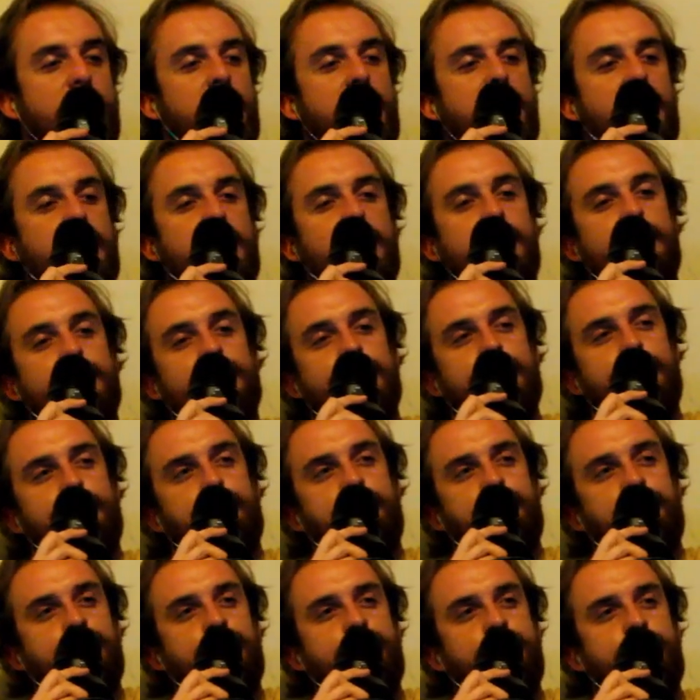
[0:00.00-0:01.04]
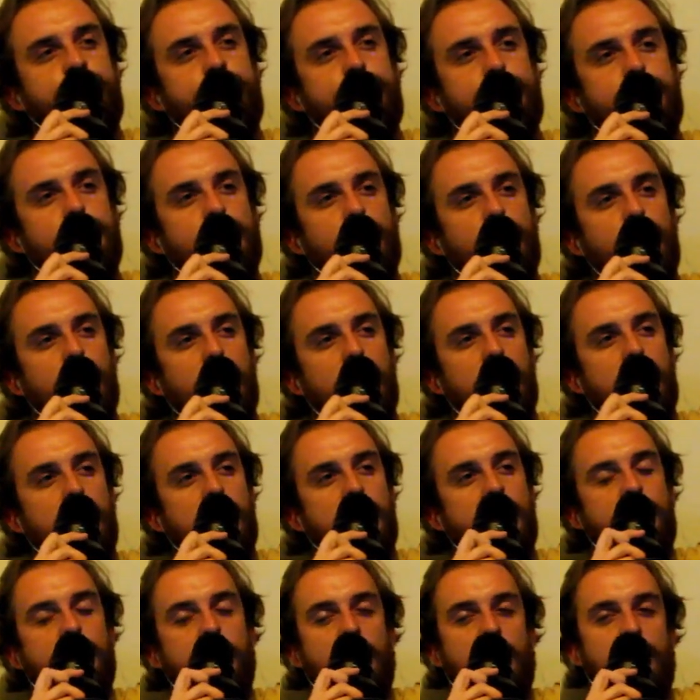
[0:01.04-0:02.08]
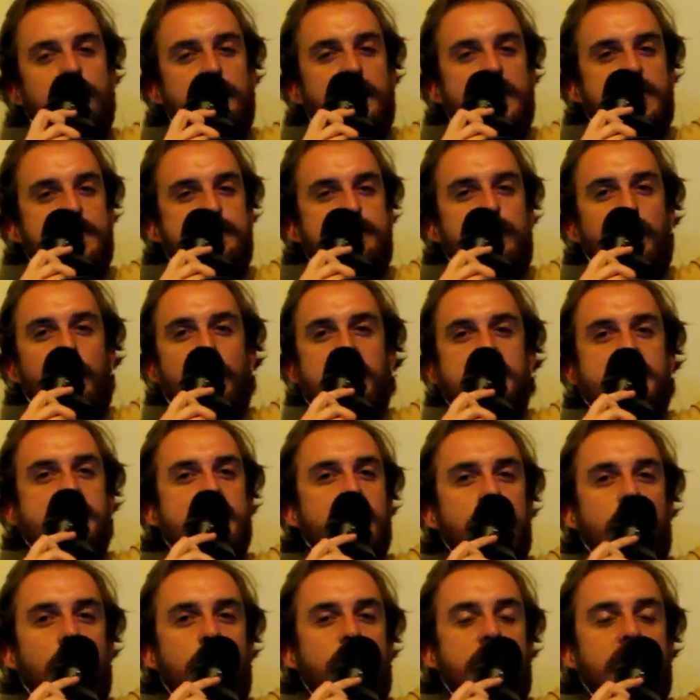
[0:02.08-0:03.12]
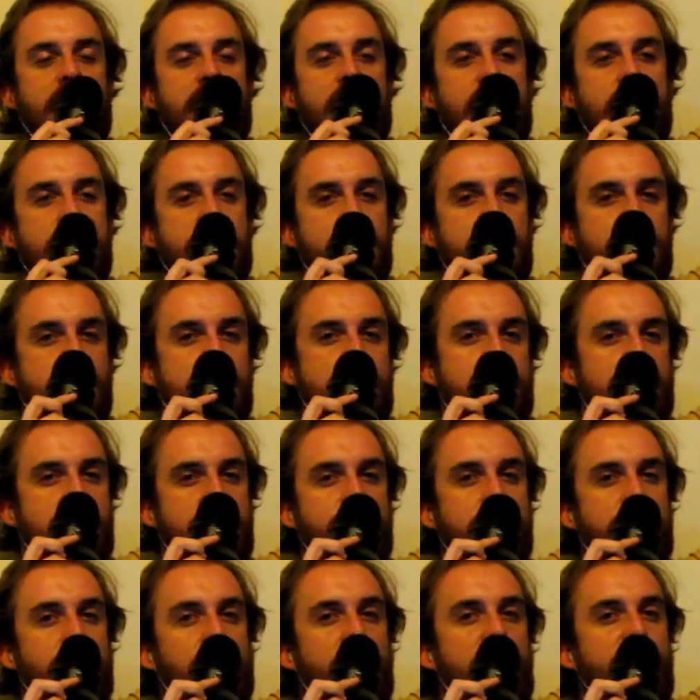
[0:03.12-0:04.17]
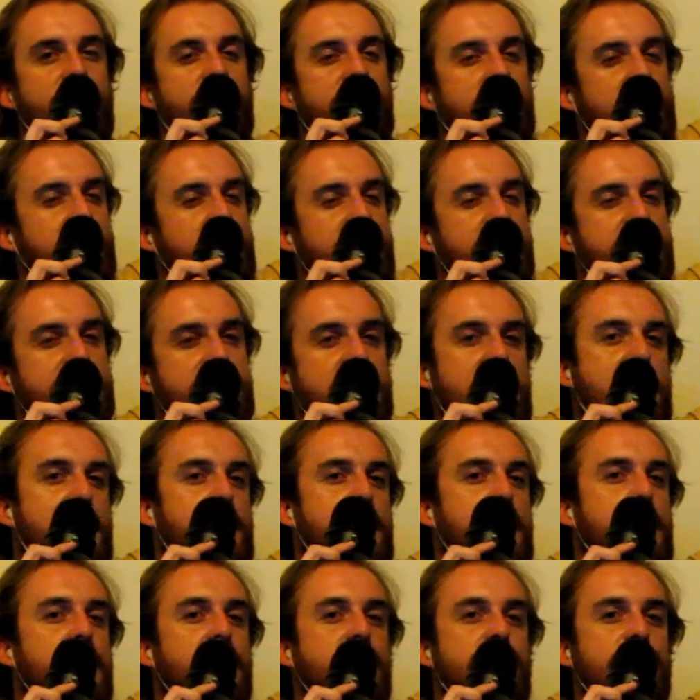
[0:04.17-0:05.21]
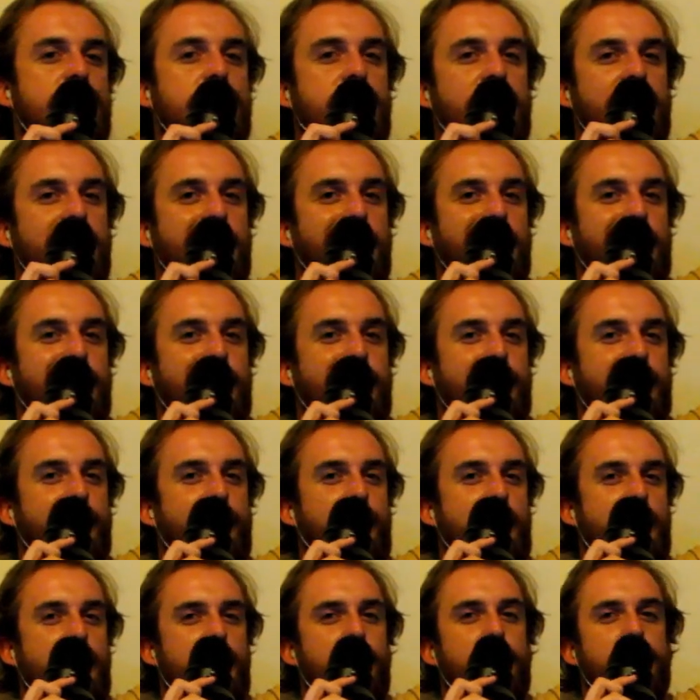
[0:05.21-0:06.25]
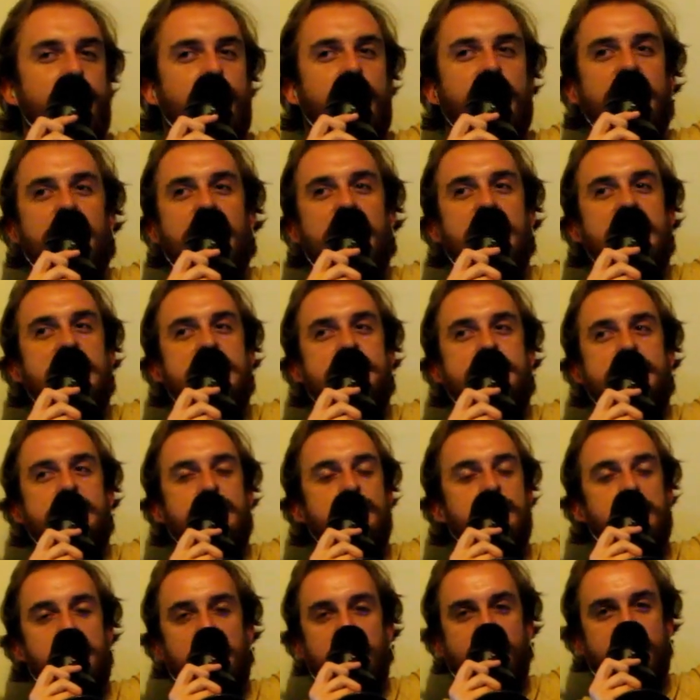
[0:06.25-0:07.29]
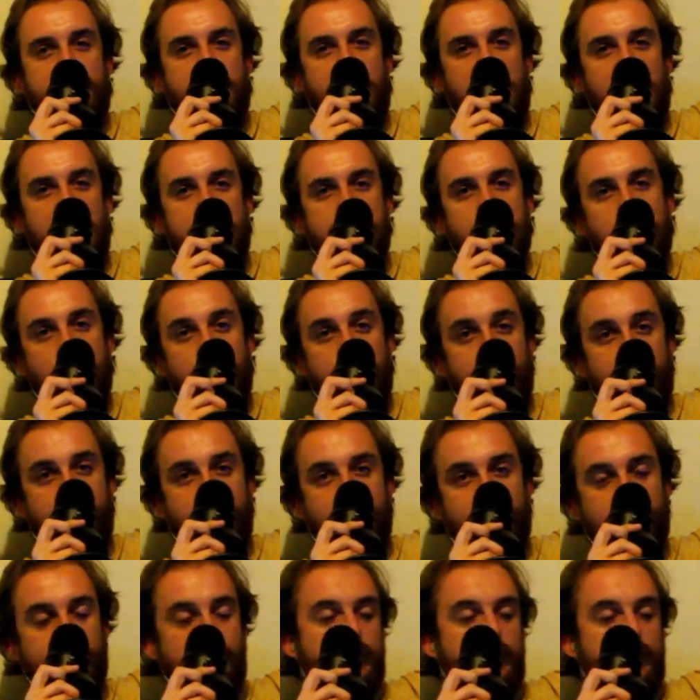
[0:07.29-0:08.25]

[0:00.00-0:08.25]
But, like, there's not much point in learning how to do Stewie Griffin in this day and age, when no one really cares about Stewie Griffin anymore.